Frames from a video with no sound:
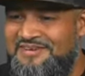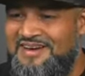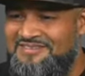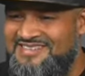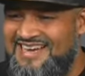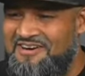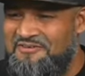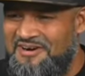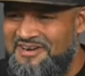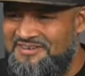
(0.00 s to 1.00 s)
on with you?
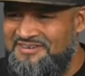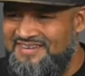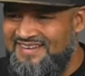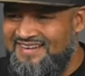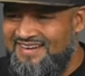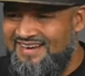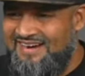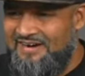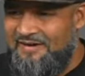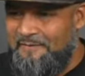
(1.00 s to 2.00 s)
How are you?
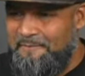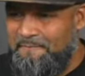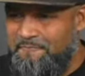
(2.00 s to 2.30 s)
Um,